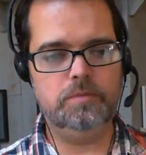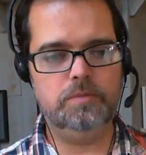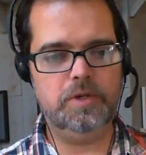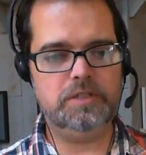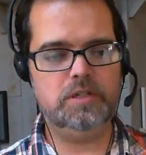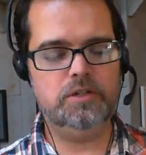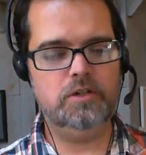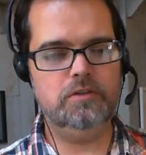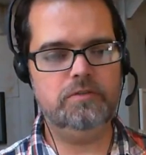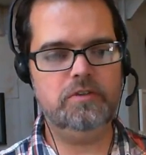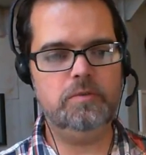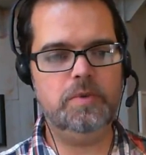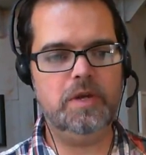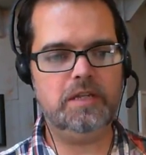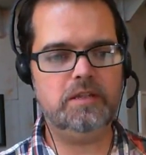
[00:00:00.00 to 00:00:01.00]
based on your
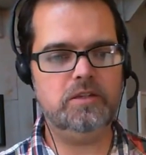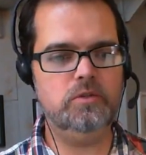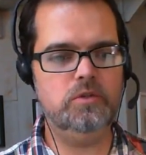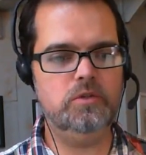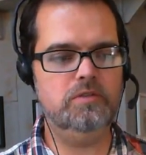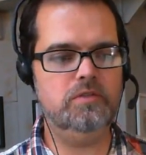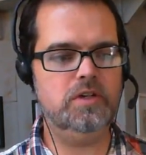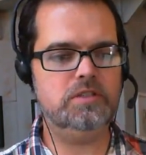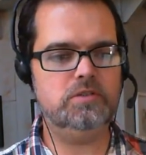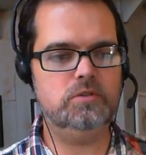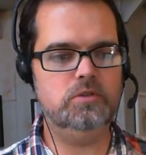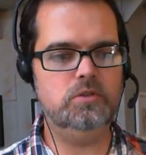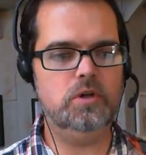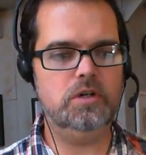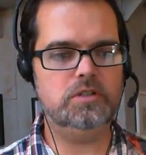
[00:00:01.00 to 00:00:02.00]
feedback that you give us
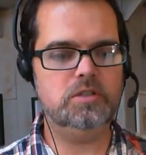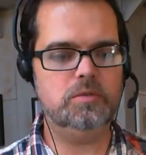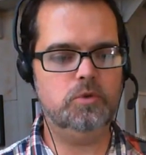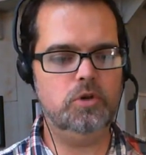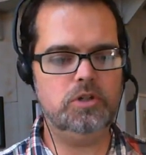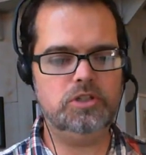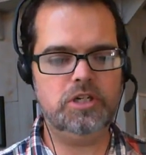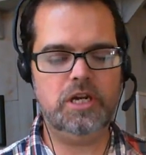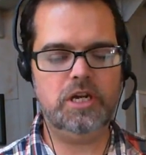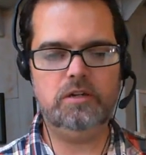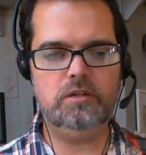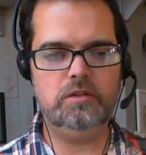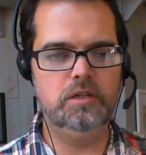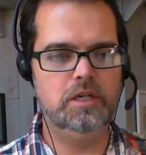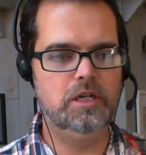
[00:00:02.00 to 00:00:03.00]
through our support
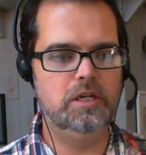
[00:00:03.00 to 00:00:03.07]
channel,